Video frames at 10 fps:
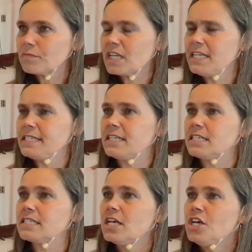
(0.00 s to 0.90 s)
And he
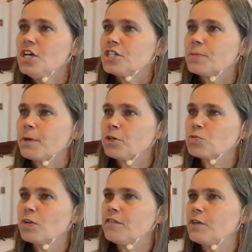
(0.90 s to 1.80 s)
says, suppose
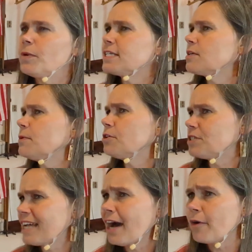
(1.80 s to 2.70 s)
one of you wants to build
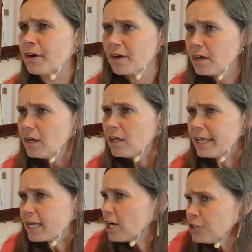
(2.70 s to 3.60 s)
a tower.
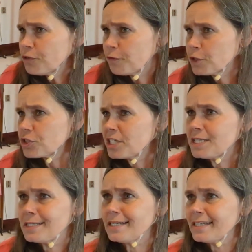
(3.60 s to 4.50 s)
Like, aren't you first going
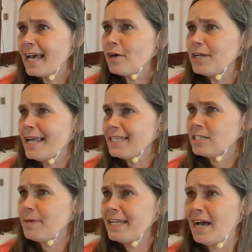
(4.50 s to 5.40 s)
to sit down and
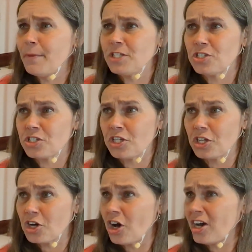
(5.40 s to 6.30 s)
estimate how much it's going
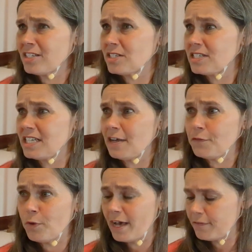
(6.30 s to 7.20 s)
to cost to see if
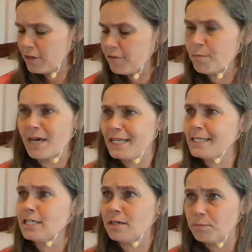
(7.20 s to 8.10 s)
you have enough money
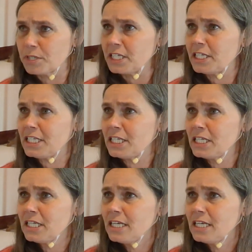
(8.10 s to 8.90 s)
to complete it?